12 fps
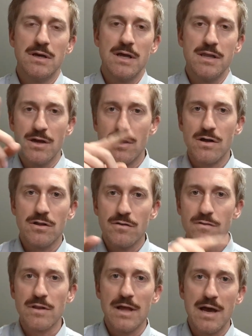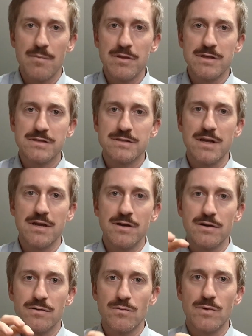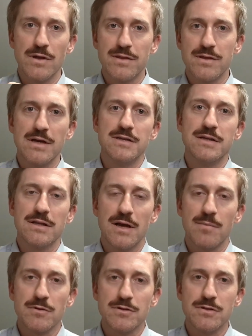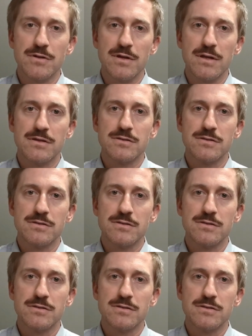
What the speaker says: and they all overlap in the center with the ideal opportunity.